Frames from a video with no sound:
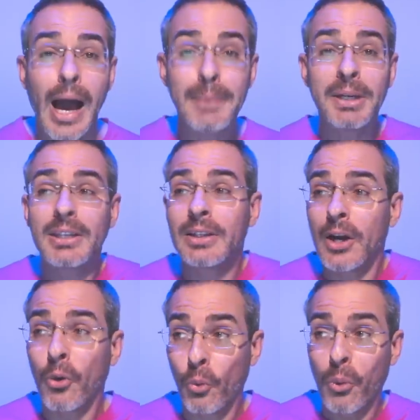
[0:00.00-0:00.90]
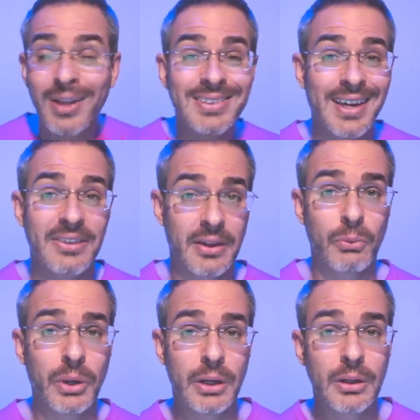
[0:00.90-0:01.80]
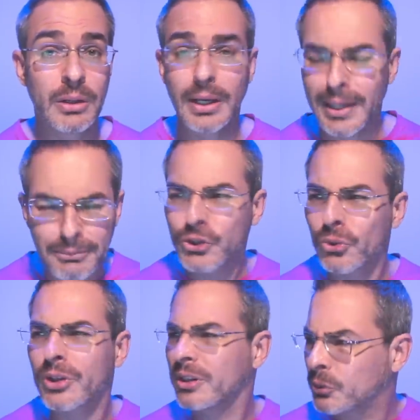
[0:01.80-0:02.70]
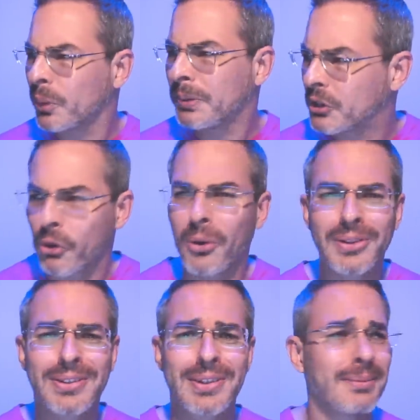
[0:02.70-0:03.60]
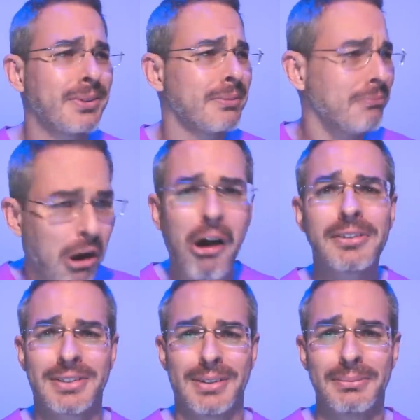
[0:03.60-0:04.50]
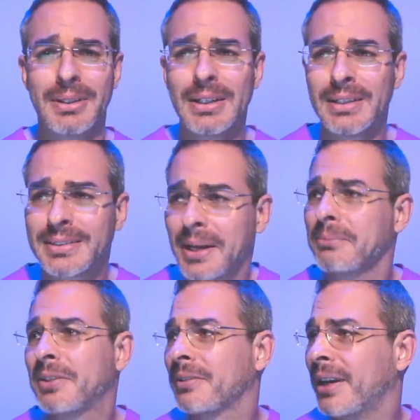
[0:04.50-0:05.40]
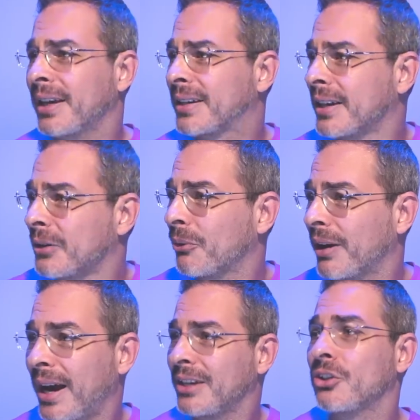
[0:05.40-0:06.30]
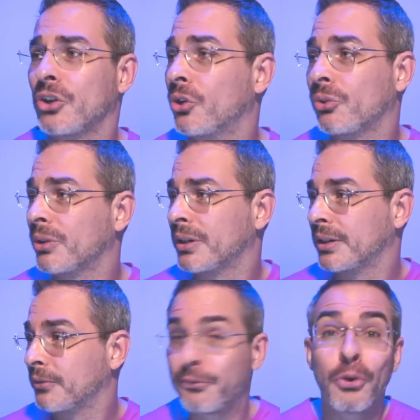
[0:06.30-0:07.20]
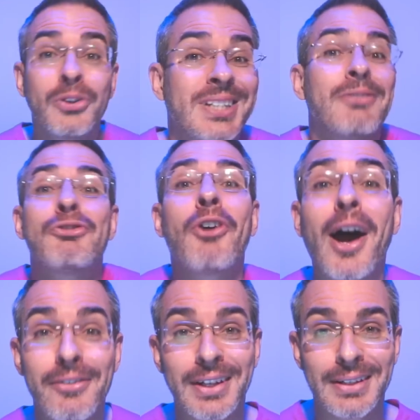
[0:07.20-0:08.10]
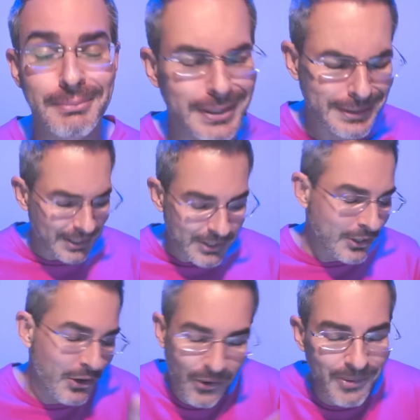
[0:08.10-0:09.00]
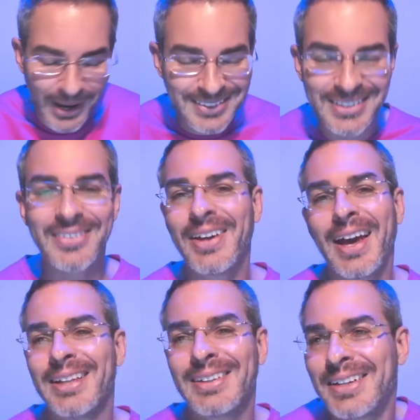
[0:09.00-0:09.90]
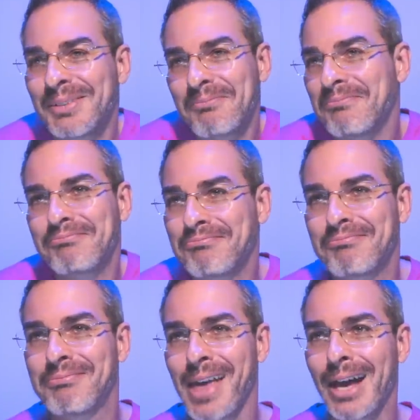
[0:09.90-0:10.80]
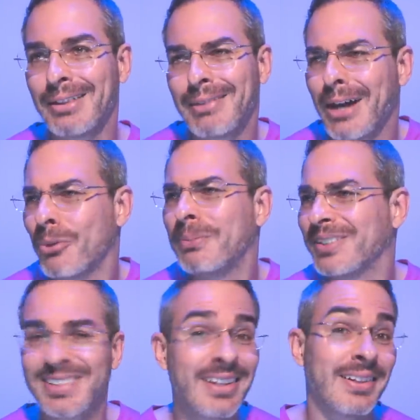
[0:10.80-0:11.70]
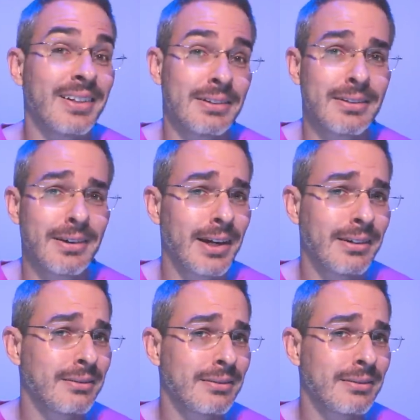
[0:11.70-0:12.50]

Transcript: I mean, one day they will, and I'm sure it will be called some something awesome, something like, well, I don't know, uh, full self-driving. But you know, until then, that that would be silly, right?